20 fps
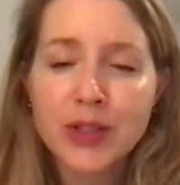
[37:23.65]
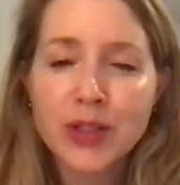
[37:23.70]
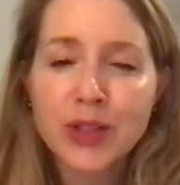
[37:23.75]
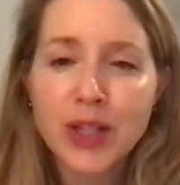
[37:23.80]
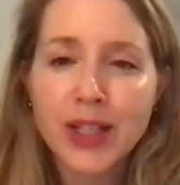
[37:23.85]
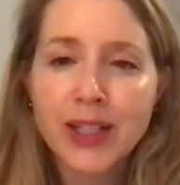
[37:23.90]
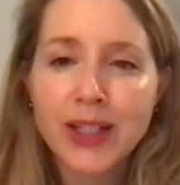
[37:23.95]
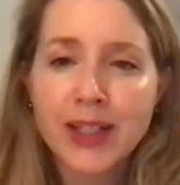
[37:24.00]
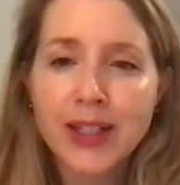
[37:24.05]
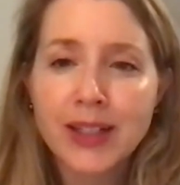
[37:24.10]

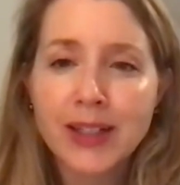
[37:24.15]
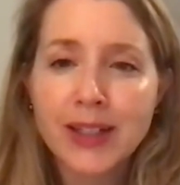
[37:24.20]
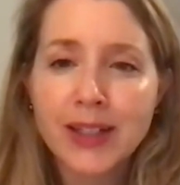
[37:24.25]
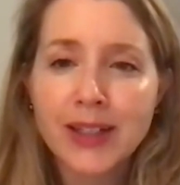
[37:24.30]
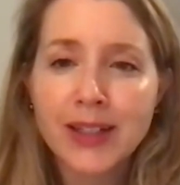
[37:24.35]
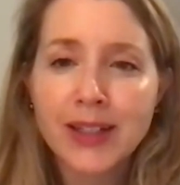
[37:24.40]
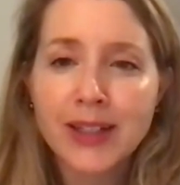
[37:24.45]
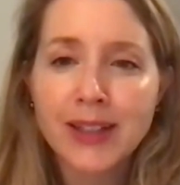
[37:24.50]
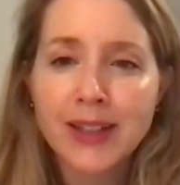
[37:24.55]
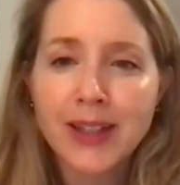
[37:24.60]
China
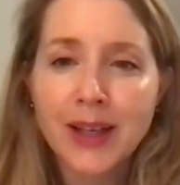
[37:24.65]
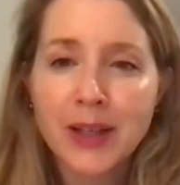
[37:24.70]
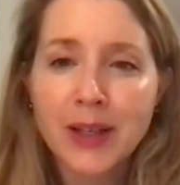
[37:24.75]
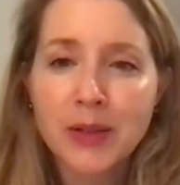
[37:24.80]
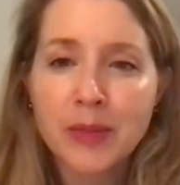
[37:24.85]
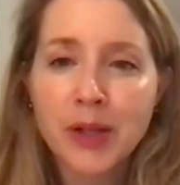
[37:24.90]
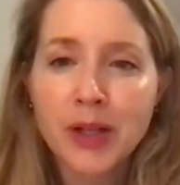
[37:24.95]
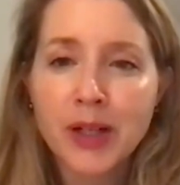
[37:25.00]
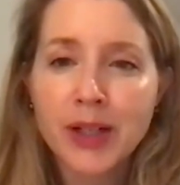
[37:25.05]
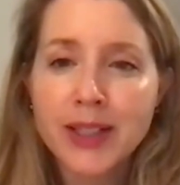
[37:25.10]
uh, Latin
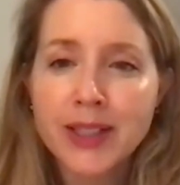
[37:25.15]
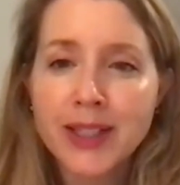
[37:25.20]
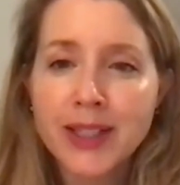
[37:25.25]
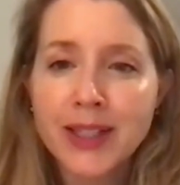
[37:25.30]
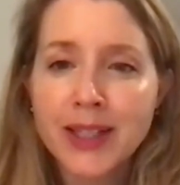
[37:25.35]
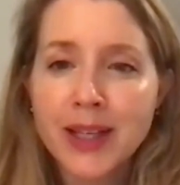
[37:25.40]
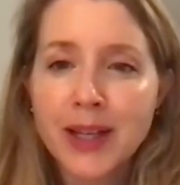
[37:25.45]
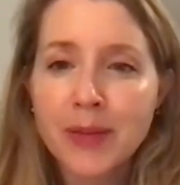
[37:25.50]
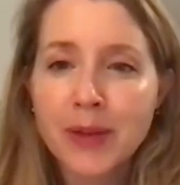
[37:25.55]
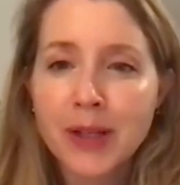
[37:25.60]
America
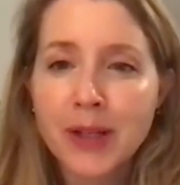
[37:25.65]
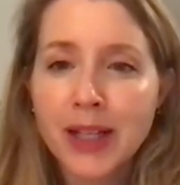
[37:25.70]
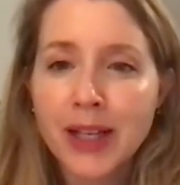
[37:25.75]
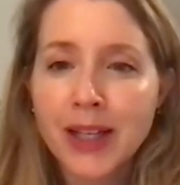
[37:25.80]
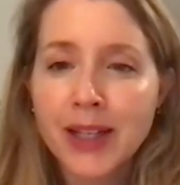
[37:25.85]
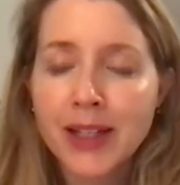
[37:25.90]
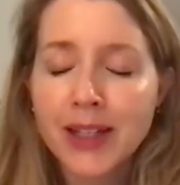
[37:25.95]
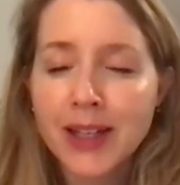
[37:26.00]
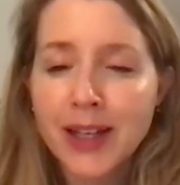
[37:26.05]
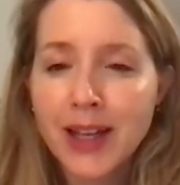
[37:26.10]
dynamic
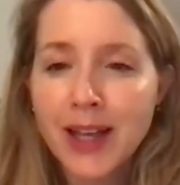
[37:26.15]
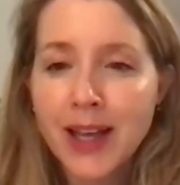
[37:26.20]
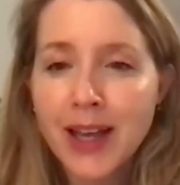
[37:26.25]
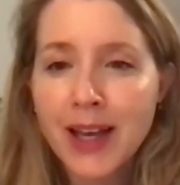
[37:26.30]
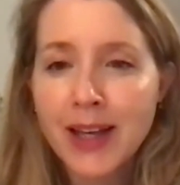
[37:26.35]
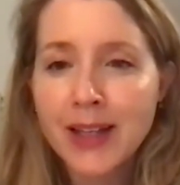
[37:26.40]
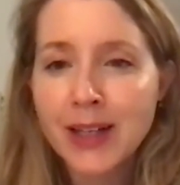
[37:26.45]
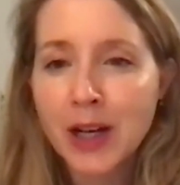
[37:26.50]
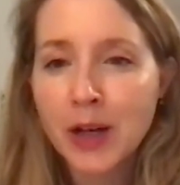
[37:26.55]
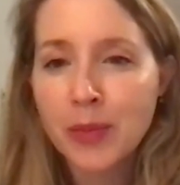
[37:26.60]
and
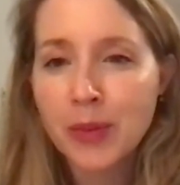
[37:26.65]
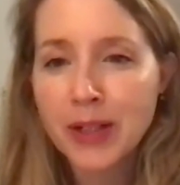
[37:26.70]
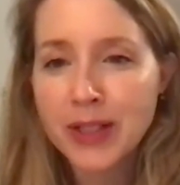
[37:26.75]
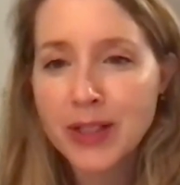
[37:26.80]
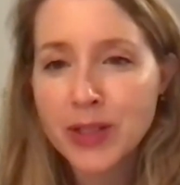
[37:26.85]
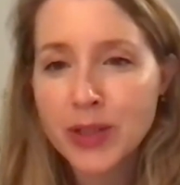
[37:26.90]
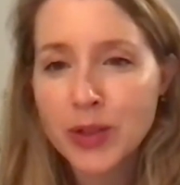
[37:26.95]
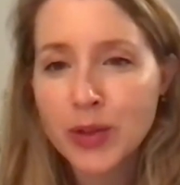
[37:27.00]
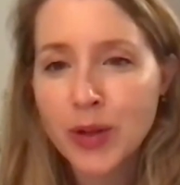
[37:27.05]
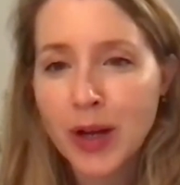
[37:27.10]
and how
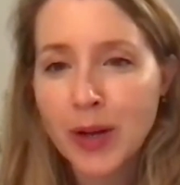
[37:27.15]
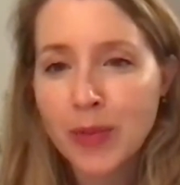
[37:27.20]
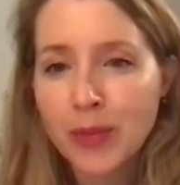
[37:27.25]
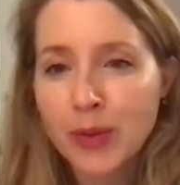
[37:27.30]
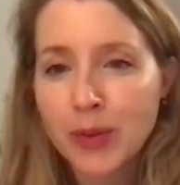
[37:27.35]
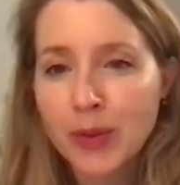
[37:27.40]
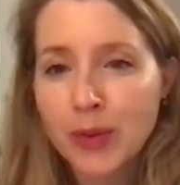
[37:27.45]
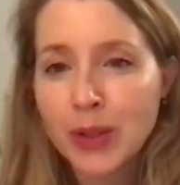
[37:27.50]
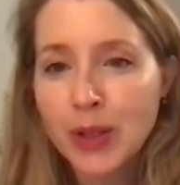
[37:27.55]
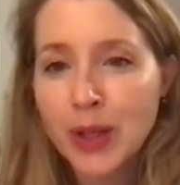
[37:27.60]
best to
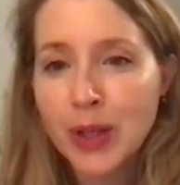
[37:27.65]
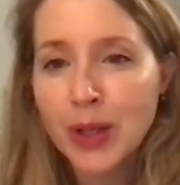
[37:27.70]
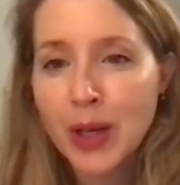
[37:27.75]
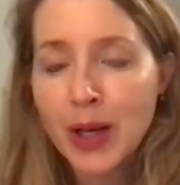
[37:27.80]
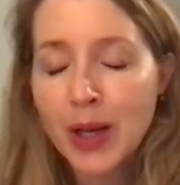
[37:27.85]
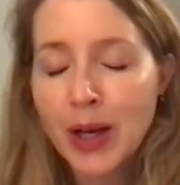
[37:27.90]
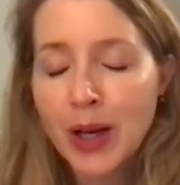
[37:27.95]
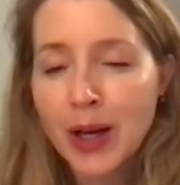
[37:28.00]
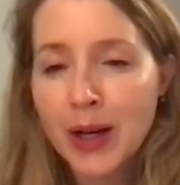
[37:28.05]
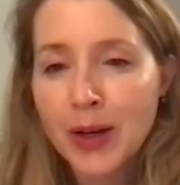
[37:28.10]
grapple
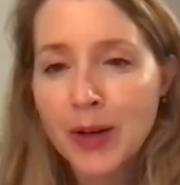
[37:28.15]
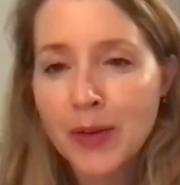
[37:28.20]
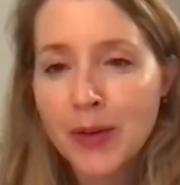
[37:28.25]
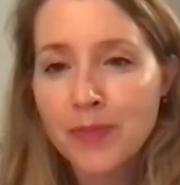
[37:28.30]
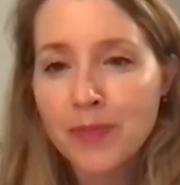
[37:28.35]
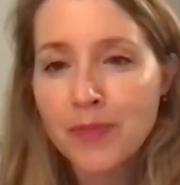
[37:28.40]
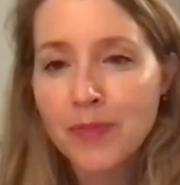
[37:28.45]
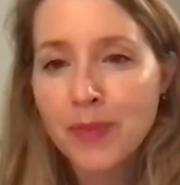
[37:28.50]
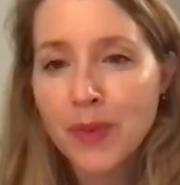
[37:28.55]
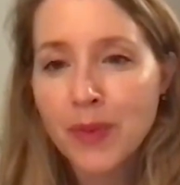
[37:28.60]

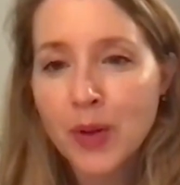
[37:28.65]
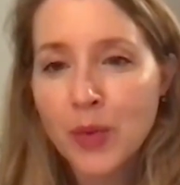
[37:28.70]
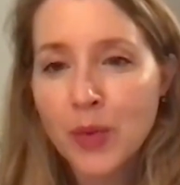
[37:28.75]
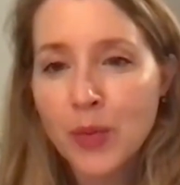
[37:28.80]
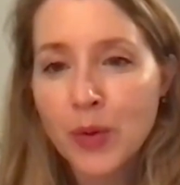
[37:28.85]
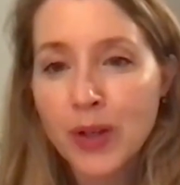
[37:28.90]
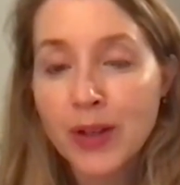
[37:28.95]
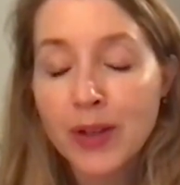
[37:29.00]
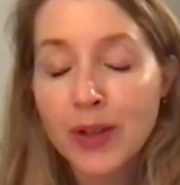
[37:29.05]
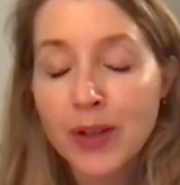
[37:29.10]
um,
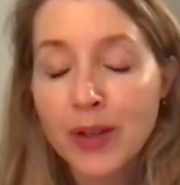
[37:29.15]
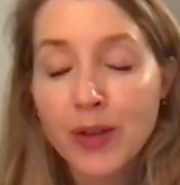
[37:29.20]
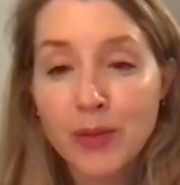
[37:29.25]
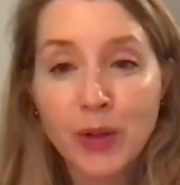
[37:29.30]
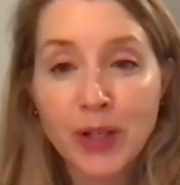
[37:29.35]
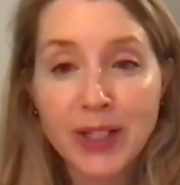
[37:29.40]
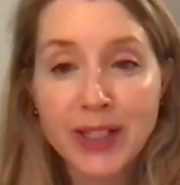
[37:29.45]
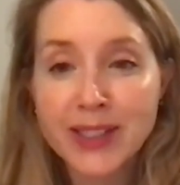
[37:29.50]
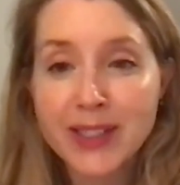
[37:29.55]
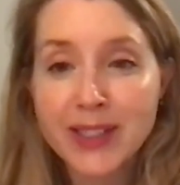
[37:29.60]
with
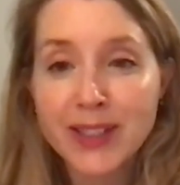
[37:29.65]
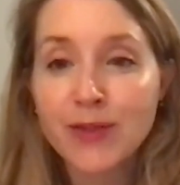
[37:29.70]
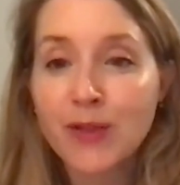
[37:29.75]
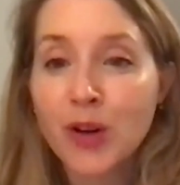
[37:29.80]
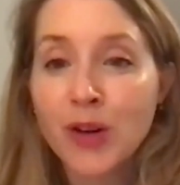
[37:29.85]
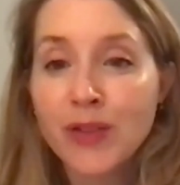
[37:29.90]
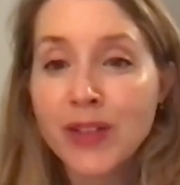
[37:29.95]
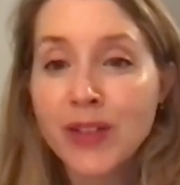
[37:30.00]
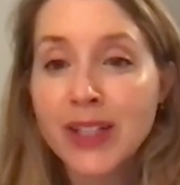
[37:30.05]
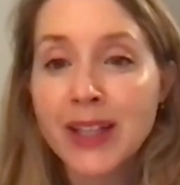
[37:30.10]
what is an
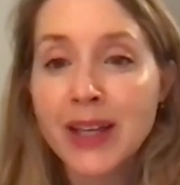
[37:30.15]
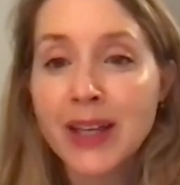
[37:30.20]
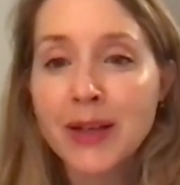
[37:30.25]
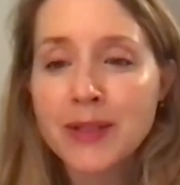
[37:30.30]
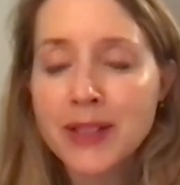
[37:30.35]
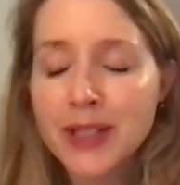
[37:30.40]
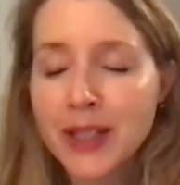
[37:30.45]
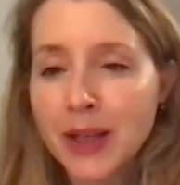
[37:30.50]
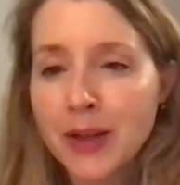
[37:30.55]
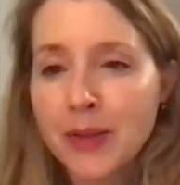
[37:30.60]
evolving
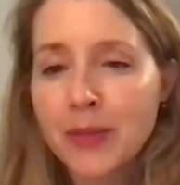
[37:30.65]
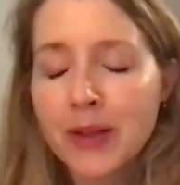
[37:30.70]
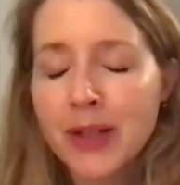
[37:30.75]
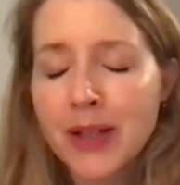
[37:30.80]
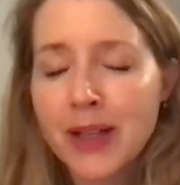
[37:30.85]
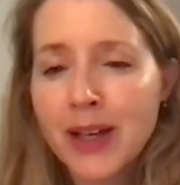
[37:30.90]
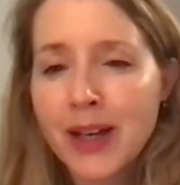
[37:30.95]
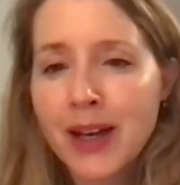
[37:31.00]
landscape.